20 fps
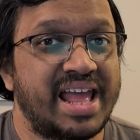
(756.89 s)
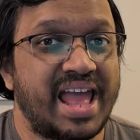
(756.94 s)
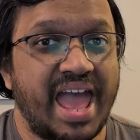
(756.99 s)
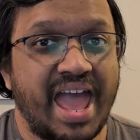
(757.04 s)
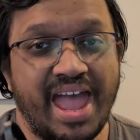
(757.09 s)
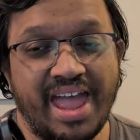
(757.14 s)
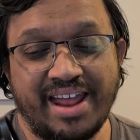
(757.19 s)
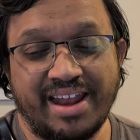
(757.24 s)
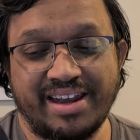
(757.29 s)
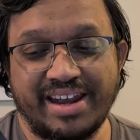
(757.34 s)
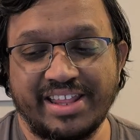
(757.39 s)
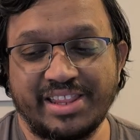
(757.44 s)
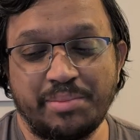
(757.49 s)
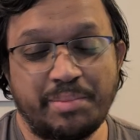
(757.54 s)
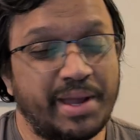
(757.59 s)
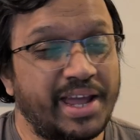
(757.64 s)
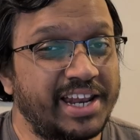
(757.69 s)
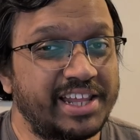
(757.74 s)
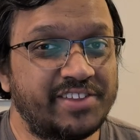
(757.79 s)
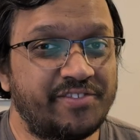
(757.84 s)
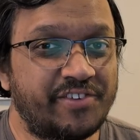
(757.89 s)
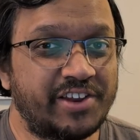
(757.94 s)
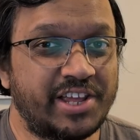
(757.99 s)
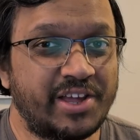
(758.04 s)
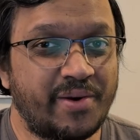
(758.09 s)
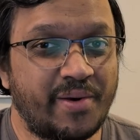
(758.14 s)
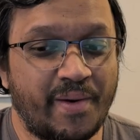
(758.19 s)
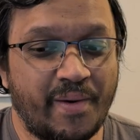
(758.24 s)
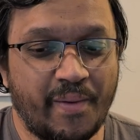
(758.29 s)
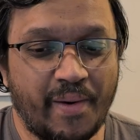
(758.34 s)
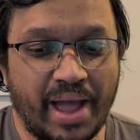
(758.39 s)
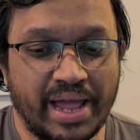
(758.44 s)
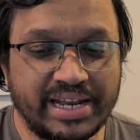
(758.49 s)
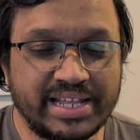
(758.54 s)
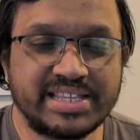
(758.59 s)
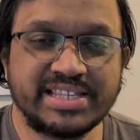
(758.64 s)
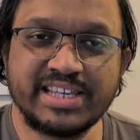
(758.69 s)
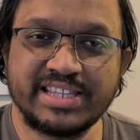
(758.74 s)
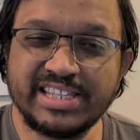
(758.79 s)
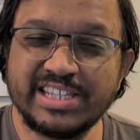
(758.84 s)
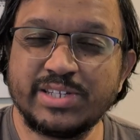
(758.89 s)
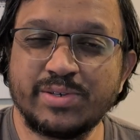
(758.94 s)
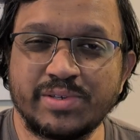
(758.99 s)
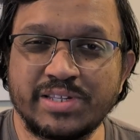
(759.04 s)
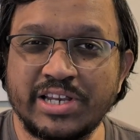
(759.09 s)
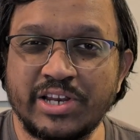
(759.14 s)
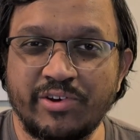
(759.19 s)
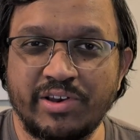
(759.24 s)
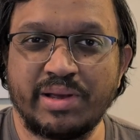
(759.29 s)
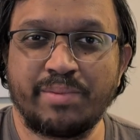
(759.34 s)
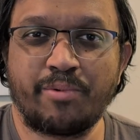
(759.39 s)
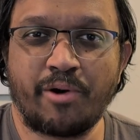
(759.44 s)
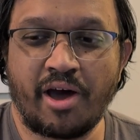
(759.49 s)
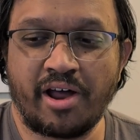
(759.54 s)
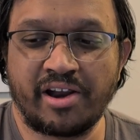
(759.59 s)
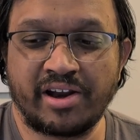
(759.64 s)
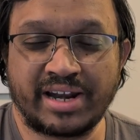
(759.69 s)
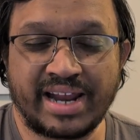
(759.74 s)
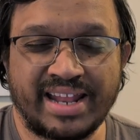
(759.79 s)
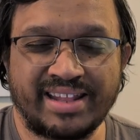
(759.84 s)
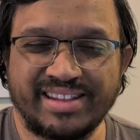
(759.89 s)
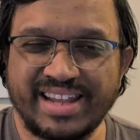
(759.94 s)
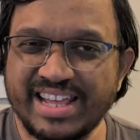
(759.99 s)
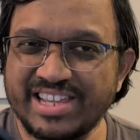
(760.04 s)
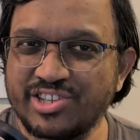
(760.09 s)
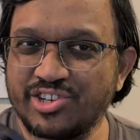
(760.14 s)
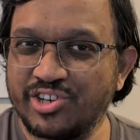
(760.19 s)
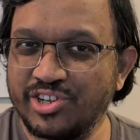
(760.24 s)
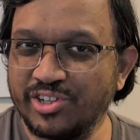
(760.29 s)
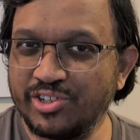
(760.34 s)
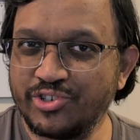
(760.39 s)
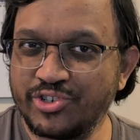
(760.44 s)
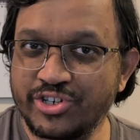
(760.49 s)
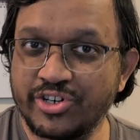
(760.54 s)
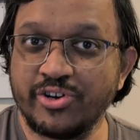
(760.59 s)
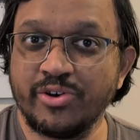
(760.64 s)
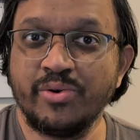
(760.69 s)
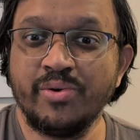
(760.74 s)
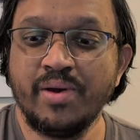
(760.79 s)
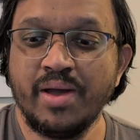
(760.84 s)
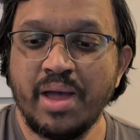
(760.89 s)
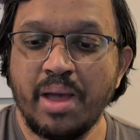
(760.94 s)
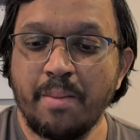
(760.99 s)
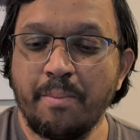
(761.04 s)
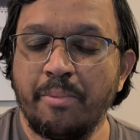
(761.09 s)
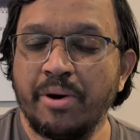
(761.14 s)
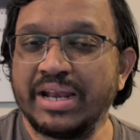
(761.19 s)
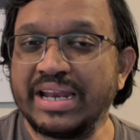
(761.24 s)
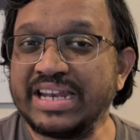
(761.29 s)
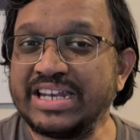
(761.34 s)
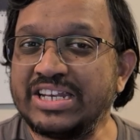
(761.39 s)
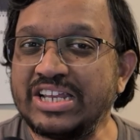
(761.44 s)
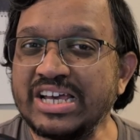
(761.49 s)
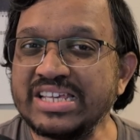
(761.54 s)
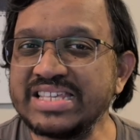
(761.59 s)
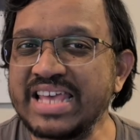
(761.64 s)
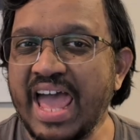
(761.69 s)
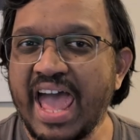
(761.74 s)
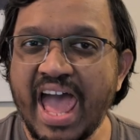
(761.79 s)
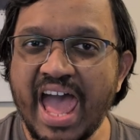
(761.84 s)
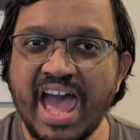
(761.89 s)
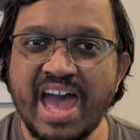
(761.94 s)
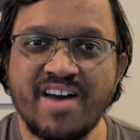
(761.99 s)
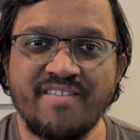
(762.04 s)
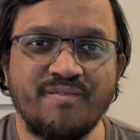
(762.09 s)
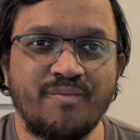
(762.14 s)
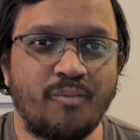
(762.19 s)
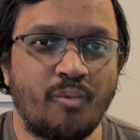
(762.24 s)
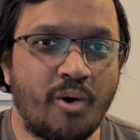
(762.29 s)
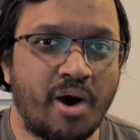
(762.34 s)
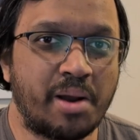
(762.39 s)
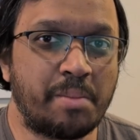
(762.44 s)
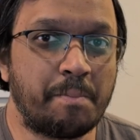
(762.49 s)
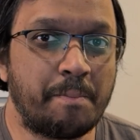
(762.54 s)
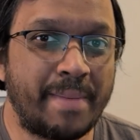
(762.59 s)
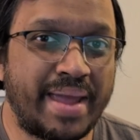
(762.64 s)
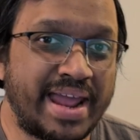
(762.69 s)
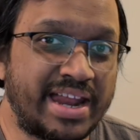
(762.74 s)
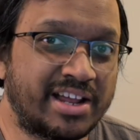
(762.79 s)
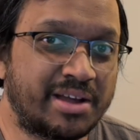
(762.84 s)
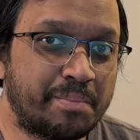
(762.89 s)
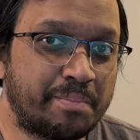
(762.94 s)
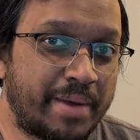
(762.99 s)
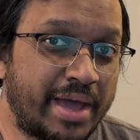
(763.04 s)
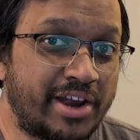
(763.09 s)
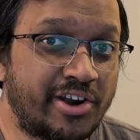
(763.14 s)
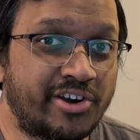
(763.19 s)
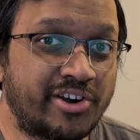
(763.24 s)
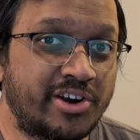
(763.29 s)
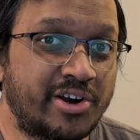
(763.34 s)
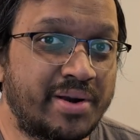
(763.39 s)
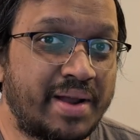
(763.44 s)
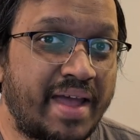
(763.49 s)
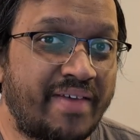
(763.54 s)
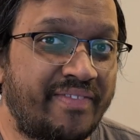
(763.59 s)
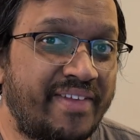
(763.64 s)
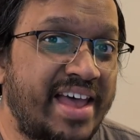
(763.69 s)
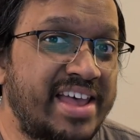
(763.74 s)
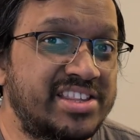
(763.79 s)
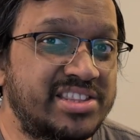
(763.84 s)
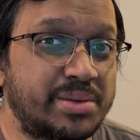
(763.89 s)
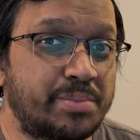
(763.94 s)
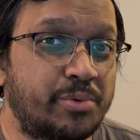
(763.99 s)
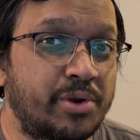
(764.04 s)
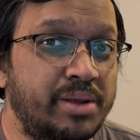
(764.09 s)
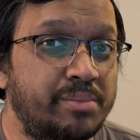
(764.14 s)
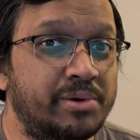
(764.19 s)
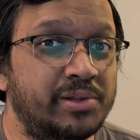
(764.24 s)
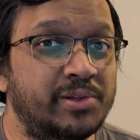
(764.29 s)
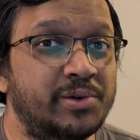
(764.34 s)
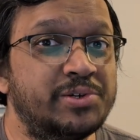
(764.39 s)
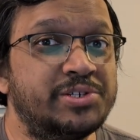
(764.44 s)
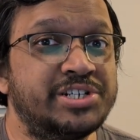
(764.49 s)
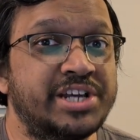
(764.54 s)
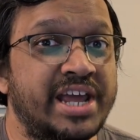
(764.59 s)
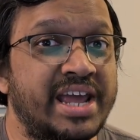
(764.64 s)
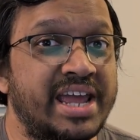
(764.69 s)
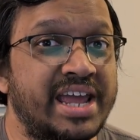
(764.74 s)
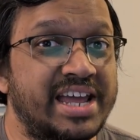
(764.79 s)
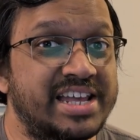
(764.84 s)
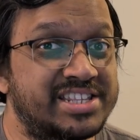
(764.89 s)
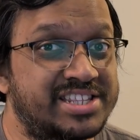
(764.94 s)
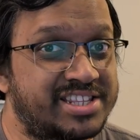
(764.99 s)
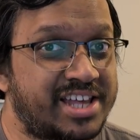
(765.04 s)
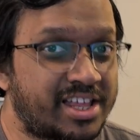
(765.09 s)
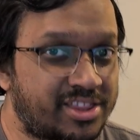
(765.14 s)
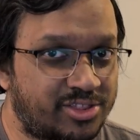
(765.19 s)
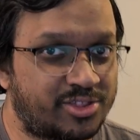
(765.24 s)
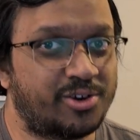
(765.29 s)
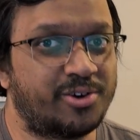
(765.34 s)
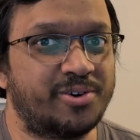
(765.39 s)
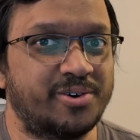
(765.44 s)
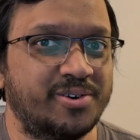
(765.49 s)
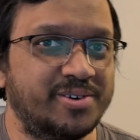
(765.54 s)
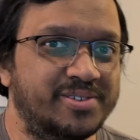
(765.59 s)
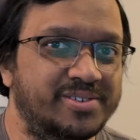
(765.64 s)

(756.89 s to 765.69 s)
And at the beginning of the video, I did say this was a unique product, and that's still true, but it does have one main competitor, and that's the Prima Luce Esatto.